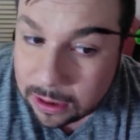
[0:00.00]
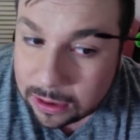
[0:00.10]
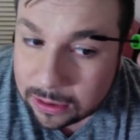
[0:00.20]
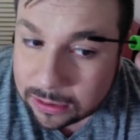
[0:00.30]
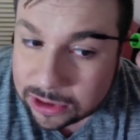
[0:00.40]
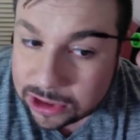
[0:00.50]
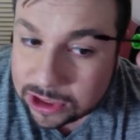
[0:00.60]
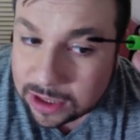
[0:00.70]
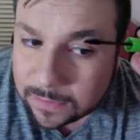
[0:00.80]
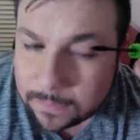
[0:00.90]
Oh,
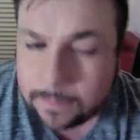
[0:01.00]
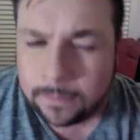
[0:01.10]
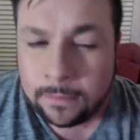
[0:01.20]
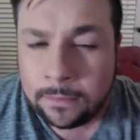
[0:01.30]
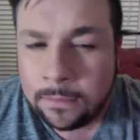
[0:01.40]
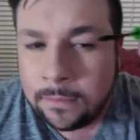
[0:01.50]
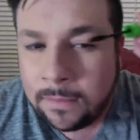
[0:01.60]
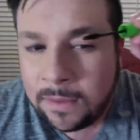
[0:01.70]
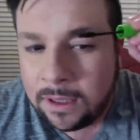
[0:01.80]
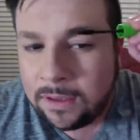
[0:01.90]
shit.
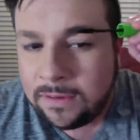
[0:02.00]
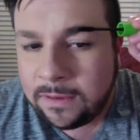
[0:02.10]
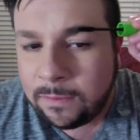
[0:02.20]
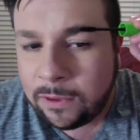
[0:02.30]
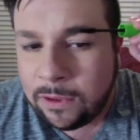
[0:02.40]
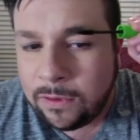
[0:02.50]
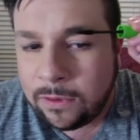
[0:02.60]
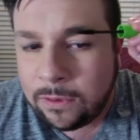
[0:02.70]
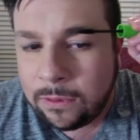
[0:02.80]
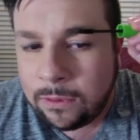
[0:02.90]
Is this what you
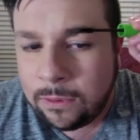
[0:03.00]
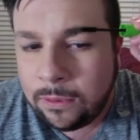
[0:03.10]
do?